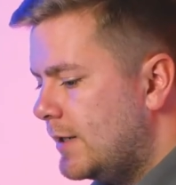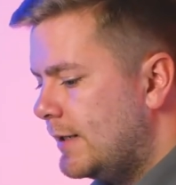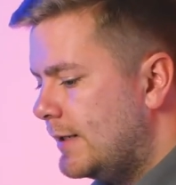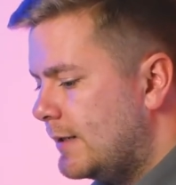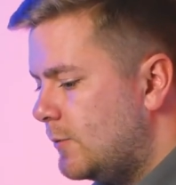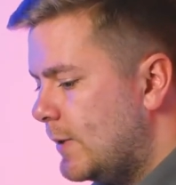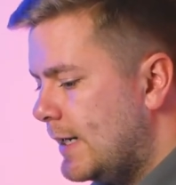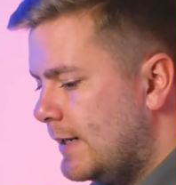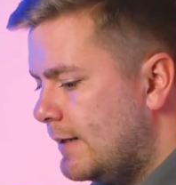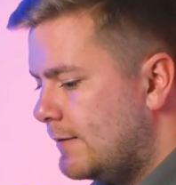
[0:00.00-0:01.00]
working
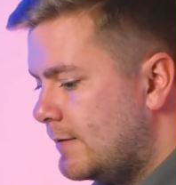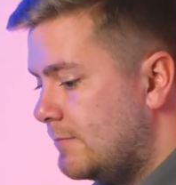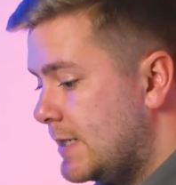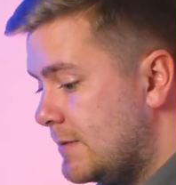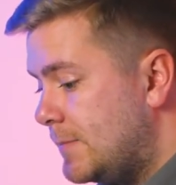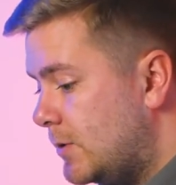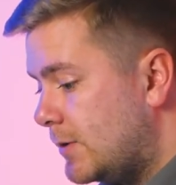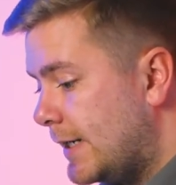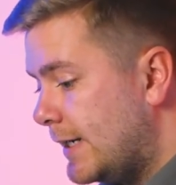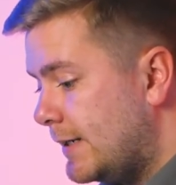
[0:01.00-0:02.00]
with Mr.
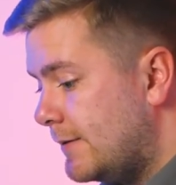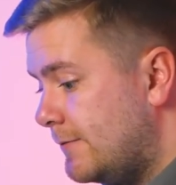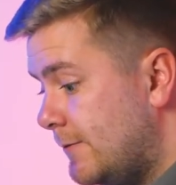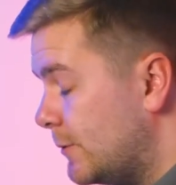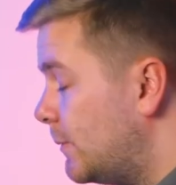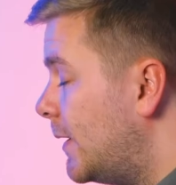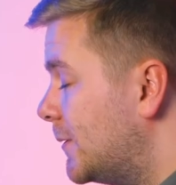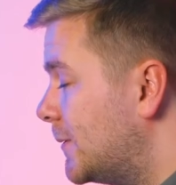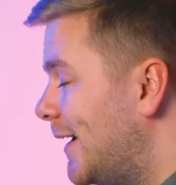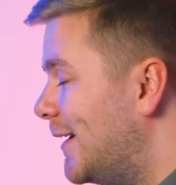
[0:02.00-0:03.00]
Porky for a
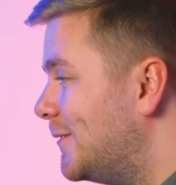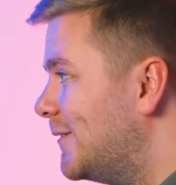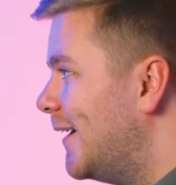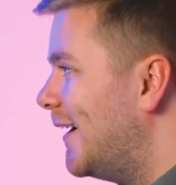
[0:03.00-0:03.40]
while now.